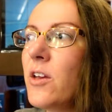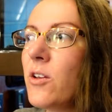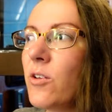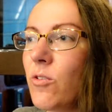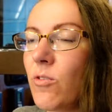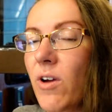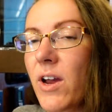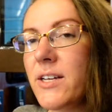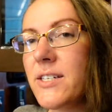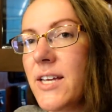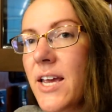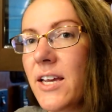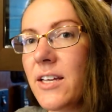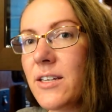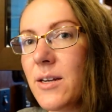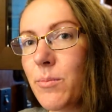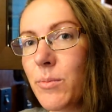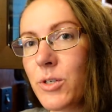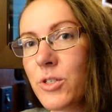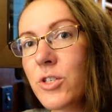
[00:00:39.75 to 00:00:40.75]
Gray tank
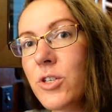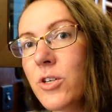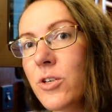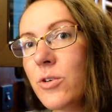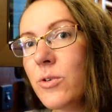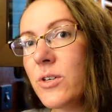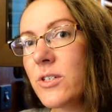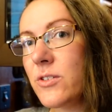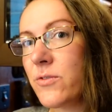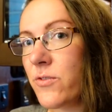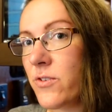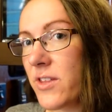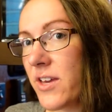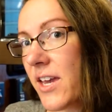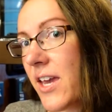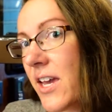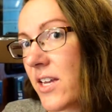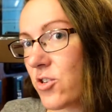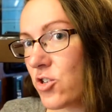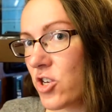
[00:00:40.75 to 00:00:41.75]
number two is for the
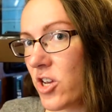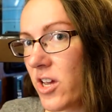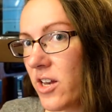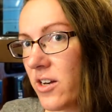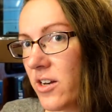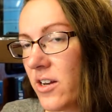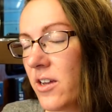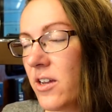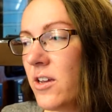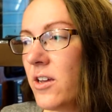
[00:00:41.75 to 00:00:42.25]
kitchen,